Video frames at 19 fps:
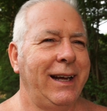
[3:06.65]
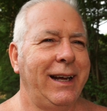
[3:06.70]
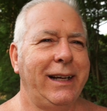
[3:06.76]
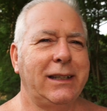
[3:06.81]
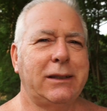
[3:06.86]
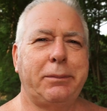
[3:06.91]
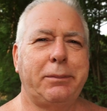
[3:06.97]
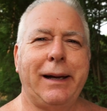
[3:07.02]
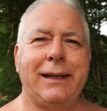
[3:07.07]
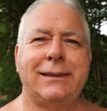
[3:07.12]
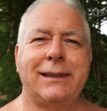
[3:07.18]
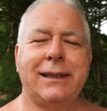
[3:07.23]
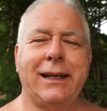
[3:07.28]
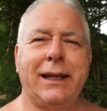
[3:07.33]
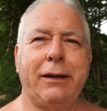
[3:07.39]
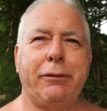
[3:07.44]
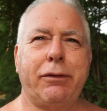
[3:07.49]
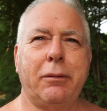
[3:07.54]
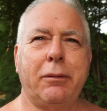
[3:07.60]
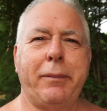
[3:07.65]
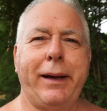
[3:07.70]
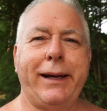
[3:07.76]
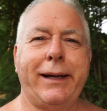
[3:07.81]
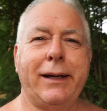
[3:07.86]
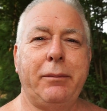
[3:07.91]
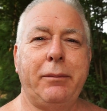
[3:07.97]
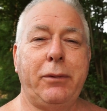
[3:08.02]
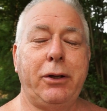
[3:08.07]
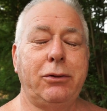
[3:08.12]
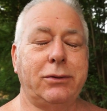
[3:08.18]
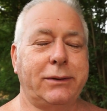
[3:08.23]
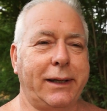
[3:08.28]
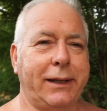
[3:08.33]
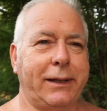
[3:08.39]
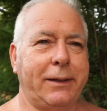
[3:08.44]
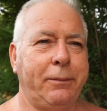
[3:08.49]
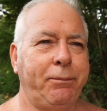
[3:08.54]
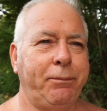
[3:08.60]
It's basically for making music,